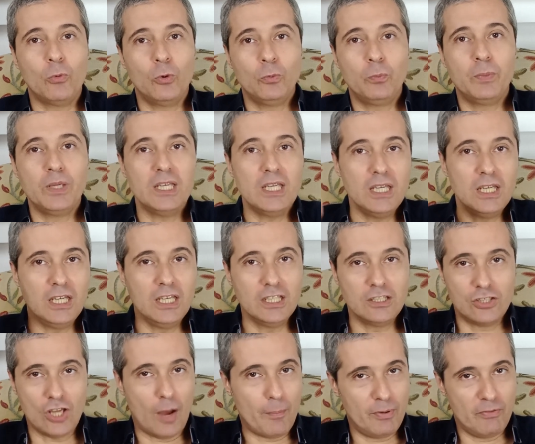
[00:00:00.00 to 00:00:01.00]
would
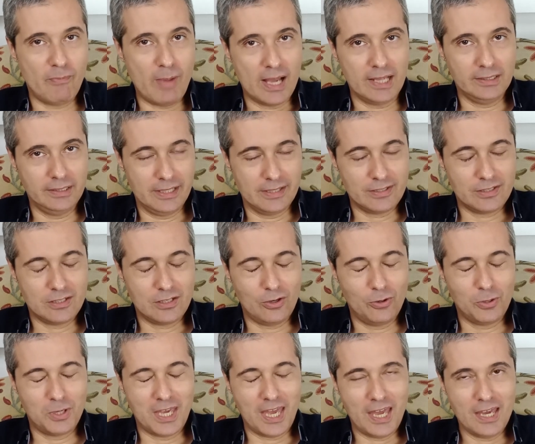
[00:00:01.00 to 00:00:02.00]
be top of my list,
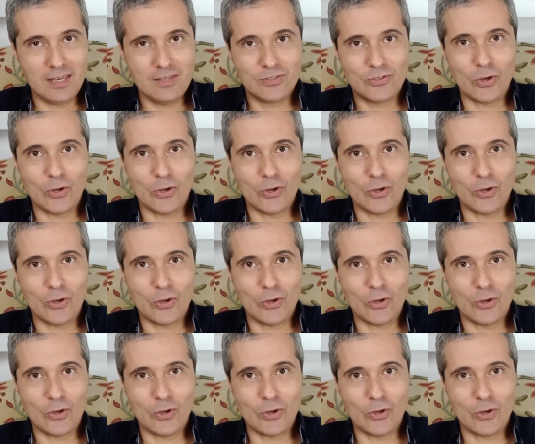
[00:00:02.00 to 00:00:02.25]
okay?